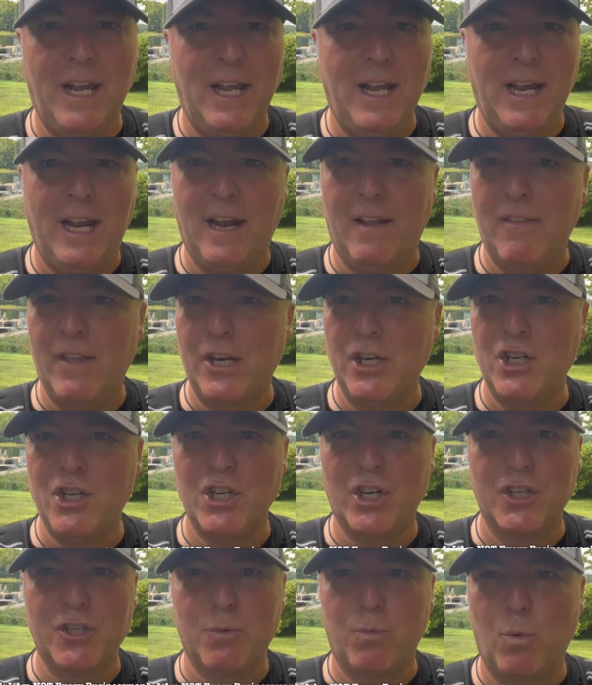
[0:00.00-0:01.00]
and they
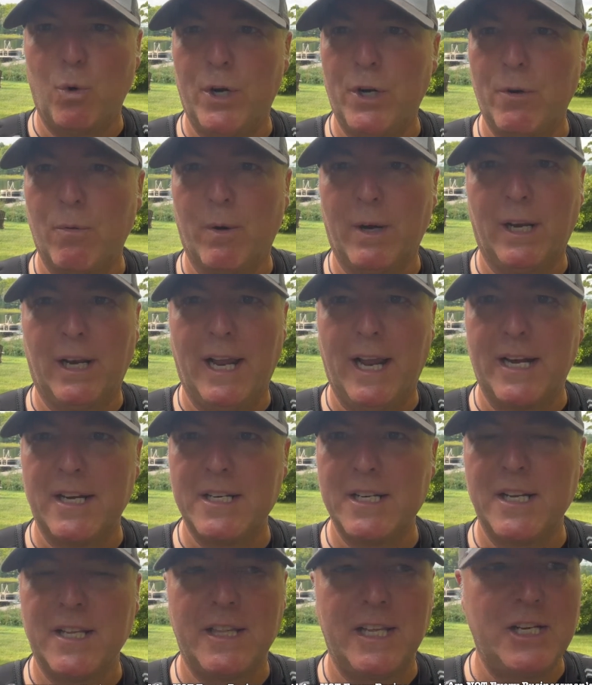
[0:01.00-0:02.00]
just wouldn't
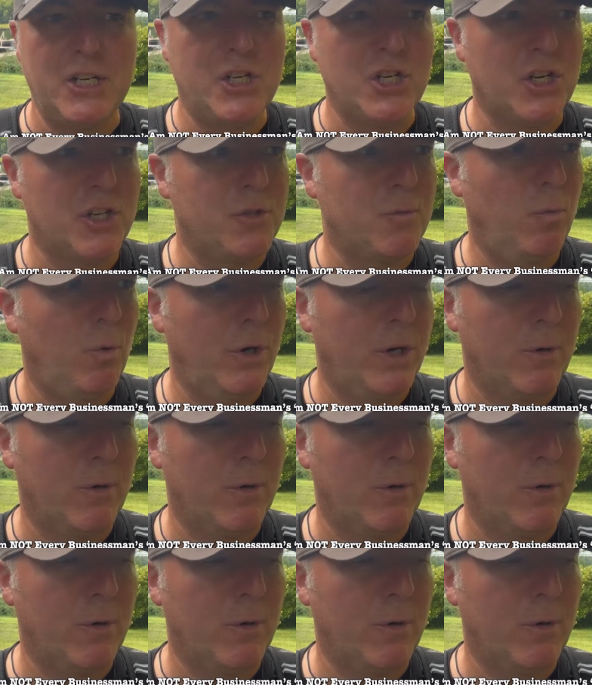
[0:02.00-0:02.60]
relent. They just wouldn't